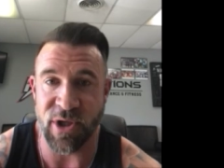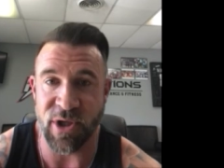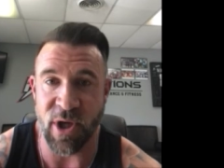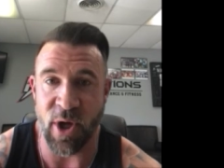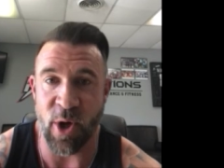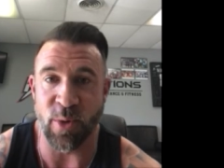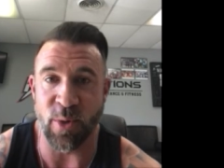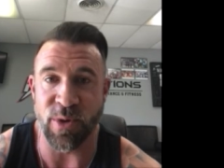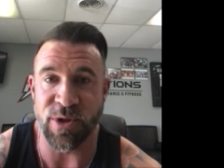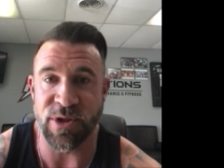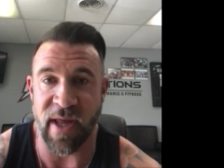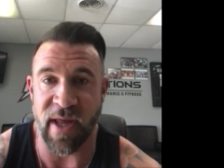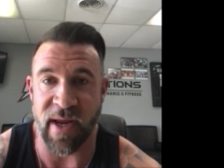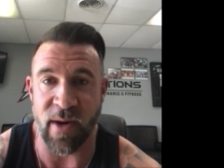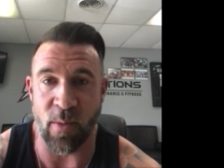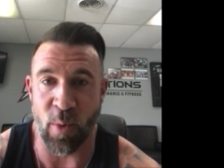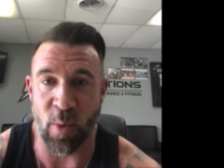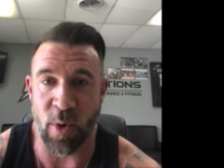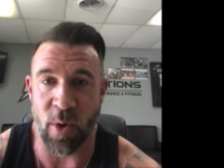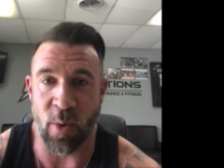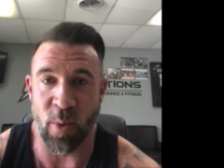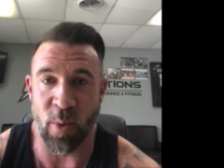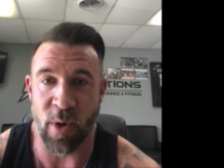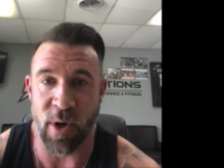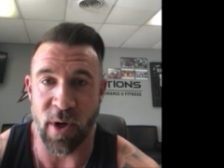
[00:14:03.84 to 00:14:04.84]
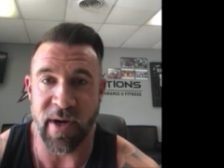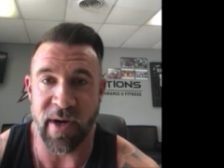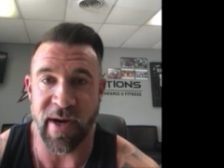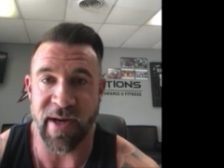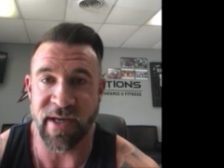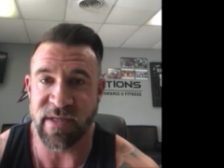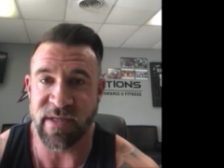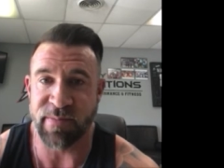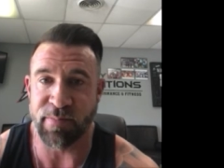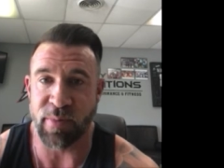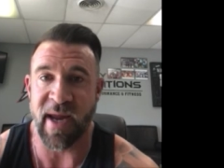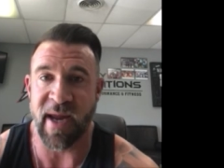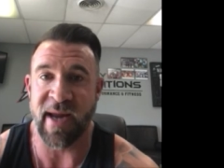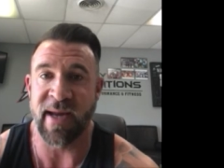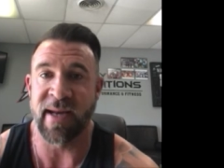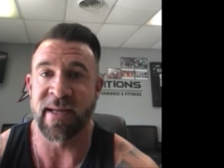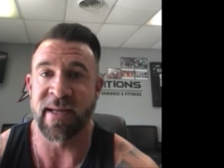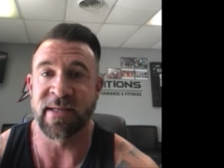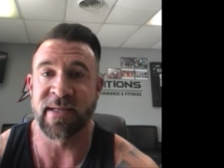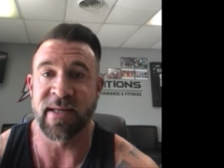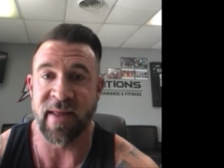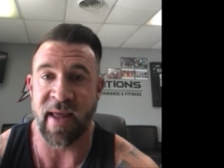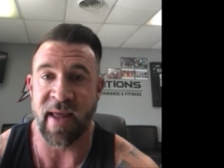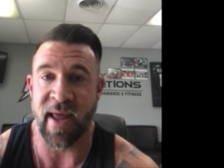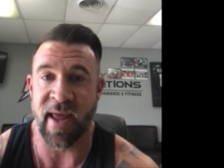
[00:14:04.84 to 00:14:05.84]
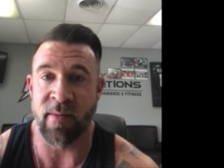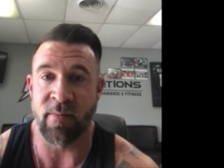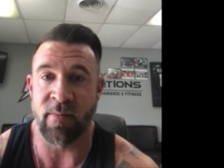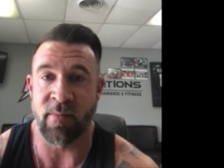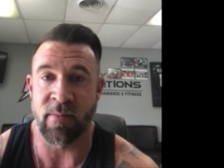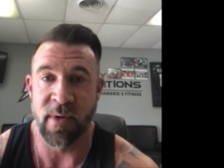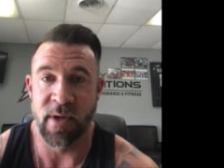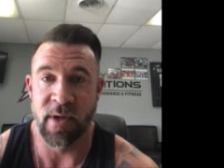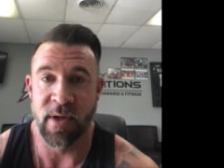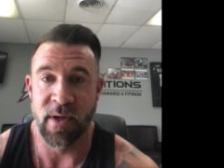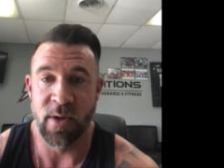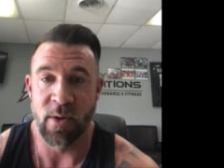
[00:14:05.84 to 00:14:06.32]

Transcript: coach. Like we're explaining to them